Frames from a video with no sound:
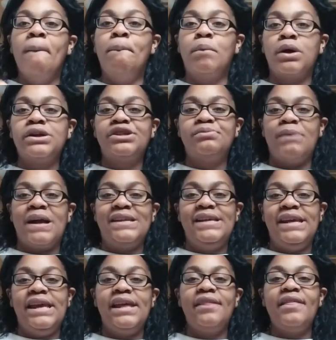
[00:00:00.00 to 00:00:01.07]
brush my
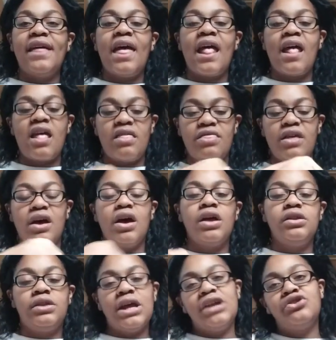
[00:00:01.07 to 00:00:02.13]
teeth,
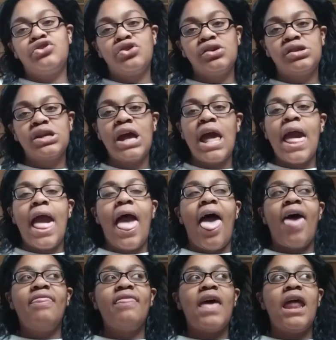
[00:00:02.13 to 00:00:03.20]
the dentures,
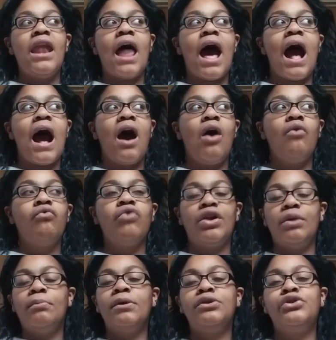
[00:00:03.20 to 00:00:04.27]
and then I'll
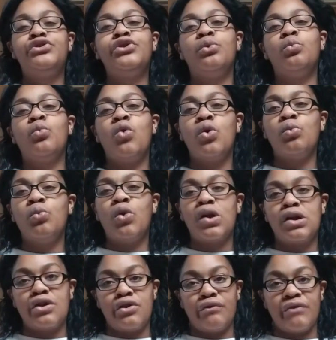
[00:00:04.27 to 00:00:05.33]
run them under some warm
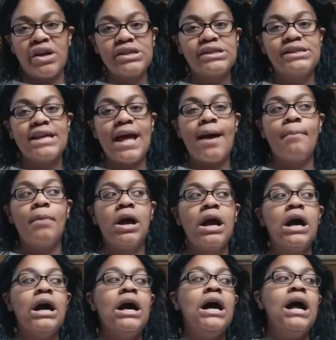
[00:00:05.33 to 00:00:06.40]
water to rinse them.
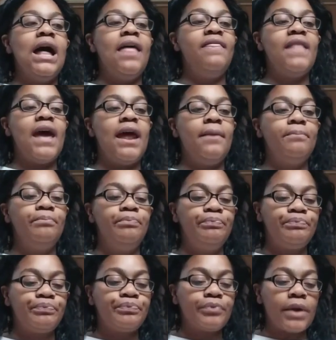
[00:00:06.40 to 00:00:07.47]
And then
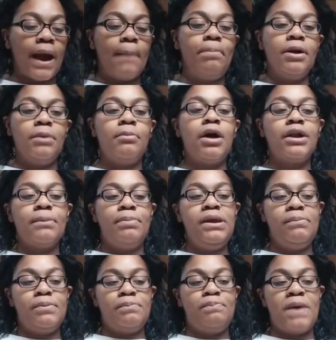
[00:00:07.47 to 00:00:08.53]
I put them on a
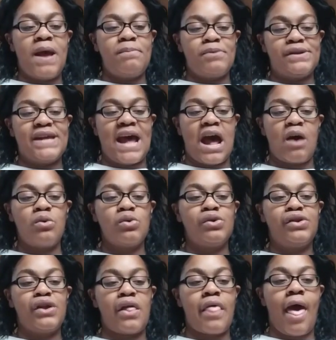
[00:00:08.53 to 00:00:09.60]
paper towel
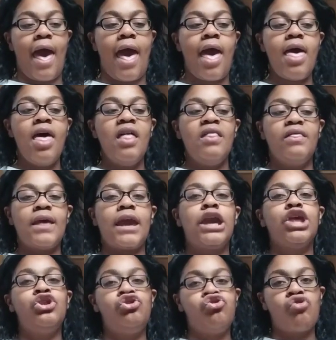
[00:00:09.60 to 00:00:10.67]
so that they
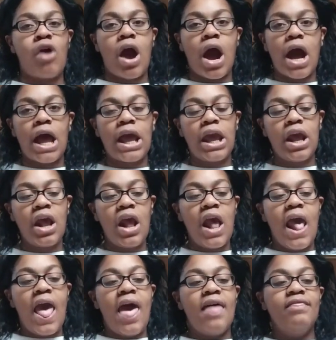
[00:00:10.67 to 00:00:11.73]
can dry.
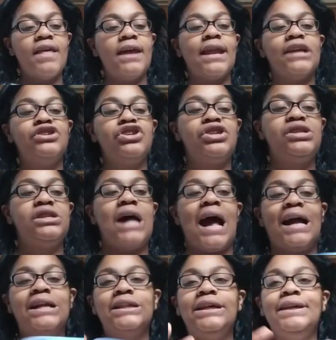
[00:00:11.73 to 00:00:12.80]
And then
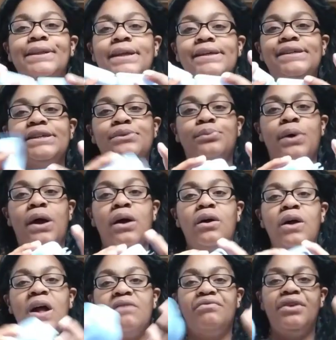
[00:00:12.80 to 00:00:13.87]
I clean this as
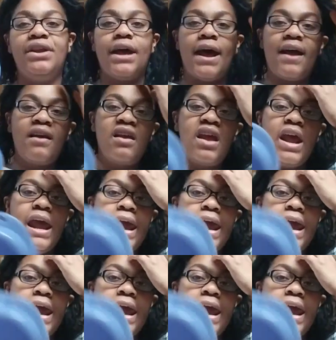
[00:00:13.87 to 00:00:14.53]
well every day.